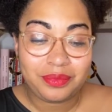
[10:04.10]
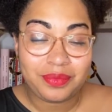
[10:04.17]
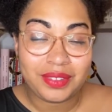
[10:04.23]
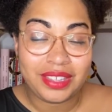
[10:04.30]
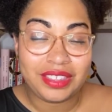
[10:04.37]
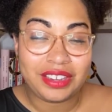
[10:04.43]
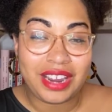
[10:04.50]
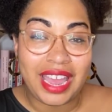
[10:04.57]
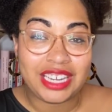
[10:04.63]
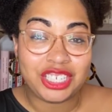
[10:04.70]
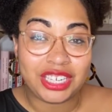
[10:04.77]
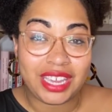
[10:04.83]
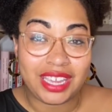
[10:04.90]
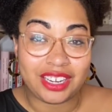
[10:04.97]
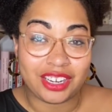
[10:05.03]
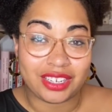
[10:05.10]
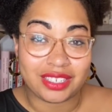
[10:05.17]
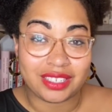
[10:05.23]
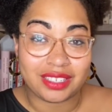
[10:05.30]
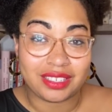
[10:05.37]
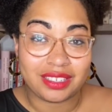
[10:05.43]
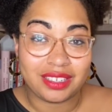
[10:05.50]
There are
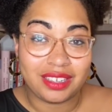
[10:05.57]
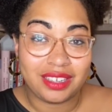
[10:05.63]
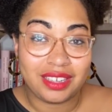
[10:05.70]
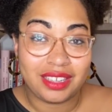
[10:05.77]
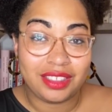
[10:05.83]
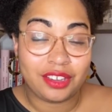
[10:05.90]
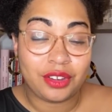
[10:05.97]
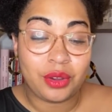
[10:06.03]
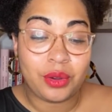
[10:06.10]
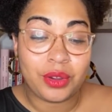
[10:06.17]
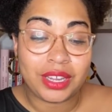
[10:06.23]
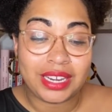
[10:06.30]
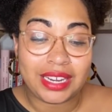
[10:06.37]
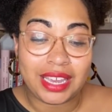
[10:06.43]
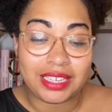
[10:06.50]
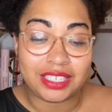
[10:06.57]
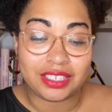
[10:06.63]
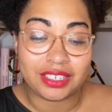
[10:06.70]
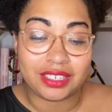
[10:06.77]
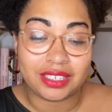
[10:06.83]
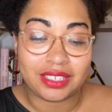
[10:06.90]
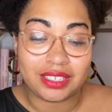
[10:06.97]
educators, They're
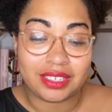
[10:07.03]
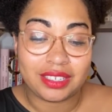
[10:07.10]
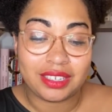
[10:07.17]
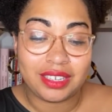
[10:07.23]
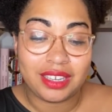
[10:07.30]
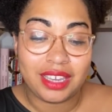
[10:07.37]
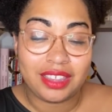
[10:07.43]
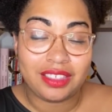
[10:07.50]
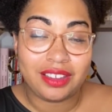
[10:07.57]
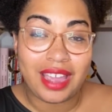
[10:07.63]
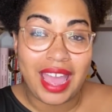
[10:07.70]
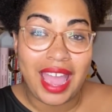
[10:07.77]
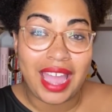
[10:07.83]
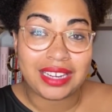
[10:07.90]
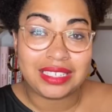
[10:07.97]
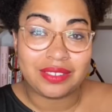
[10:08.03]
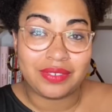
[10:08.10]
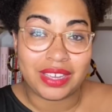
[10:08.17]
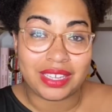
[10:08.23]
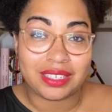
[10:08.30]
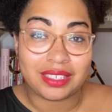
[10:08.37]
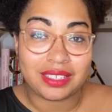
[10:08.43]
organizers. They're
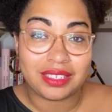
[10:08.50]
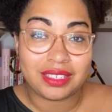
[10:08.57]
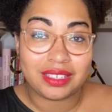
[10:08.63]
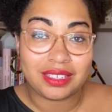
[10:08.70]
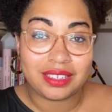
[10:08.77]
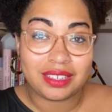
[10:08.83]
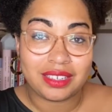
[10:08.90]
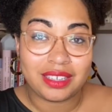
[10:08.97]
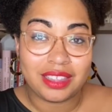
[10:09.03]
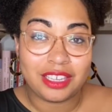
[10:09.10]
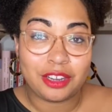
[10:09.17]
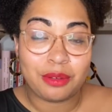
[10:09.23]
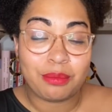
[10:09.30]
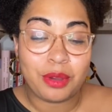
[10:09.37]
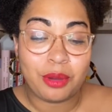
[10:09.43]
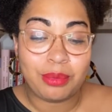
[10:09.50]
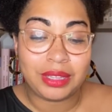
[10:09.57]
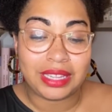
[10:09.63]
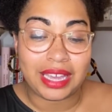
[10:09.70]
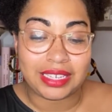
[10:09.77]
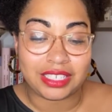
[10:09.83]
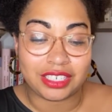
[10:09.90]
activists. They're
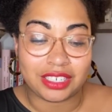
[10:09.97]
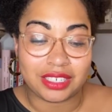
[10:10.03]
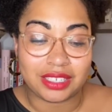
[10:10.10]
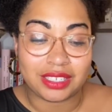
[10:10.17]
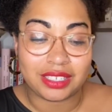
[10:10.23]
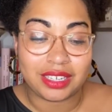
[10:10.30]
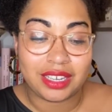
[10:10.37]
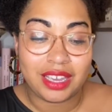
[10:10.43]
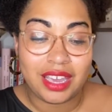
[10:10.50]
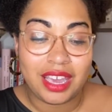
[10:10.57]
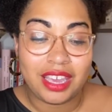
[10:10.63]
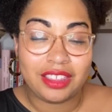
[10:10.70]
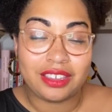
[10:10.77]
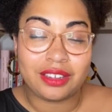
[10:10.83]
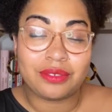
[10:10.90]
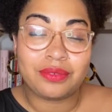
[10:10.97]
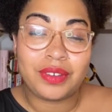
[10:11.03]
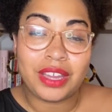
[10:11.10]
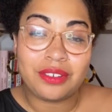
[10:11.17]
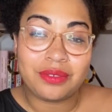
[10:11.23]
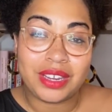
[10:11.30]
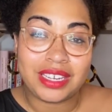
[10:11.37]
mobilizers. They're
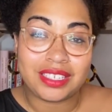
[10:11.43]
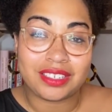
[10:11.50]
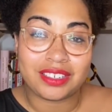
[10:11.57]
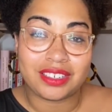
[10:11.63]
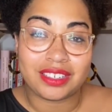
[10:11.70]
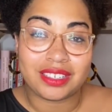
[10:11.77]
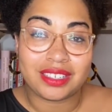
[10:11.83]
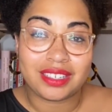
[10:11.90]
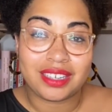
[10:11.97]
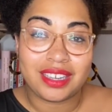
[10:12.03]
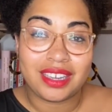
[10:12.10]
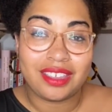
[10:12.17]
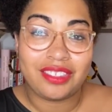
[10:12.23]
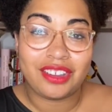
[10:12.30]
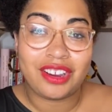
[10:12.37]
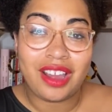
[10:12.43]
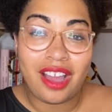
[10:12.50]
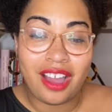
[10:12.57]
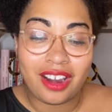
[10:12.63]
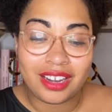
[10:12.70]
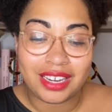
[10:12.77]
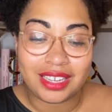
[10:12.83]
fundraisers. They're
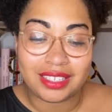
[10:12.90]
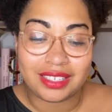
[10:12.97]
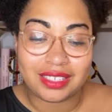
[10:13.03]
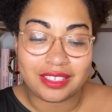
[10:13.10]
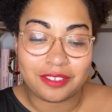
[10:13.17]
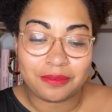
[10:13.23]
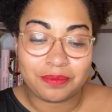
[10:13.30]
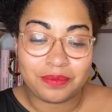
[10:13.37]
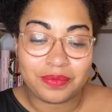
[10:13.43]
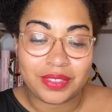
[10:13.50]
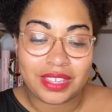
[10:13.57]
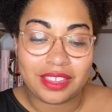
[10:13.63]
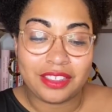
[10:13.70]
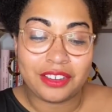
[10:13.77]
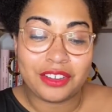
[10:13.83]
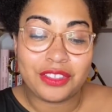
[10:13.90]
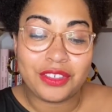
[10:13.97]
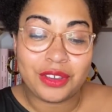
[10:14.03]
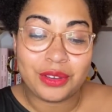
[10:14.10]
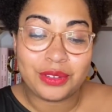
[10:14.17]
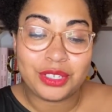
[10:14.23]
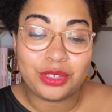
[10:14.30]
artists. There are
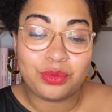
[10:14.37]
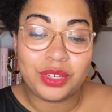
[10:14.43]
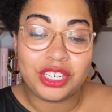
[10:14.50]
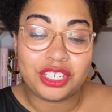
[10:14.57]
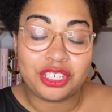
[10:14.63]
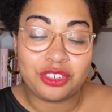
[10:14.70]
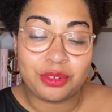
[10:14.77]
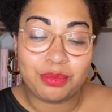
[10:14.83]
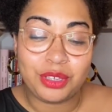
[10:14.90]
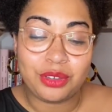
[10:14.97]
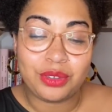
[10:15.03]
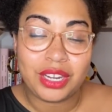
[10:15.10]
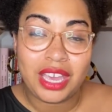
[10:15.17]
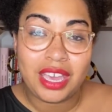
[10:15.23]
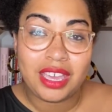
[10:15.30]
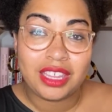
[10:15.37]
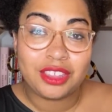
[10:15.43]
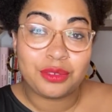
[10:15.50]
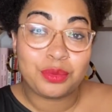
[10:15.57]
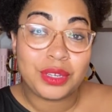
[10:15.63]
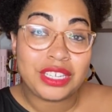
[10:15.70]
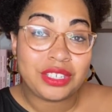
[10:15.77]
those who redistribute the
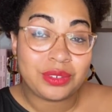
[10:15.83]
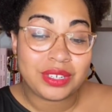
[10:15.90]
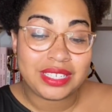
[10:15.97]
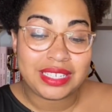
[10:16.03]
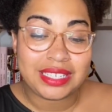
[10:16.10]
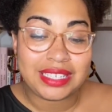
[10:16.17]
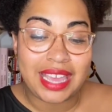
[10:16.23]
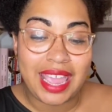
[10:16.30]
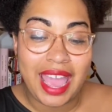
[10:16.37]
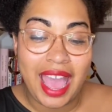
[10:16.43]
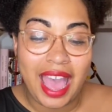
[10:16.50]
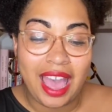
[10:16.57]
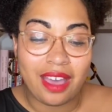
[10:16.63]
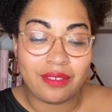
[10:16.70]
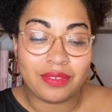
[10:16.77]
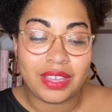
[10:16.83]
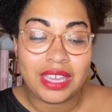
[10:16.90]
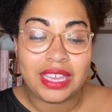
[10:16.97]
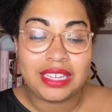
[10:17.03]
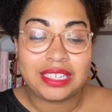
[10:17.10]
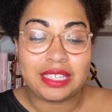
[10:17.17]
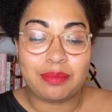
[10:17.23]
resources they have
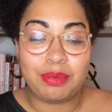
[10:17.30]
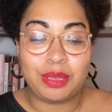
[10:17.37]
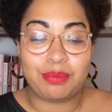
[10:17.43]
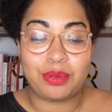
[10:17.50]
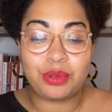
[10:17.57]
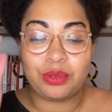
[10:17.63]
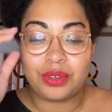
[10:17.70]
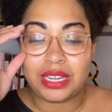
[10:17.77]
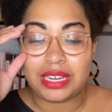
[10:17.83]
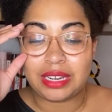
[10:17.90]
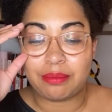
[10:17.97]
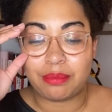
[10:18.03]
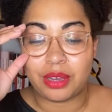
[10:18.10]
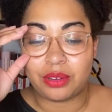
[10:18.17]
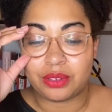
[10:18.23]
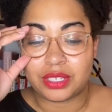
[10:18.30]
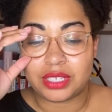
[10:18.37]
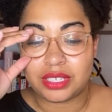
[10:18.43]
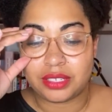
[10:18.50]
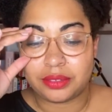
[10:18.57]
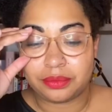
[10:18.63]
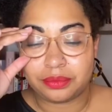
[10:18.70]
to the people who need it most.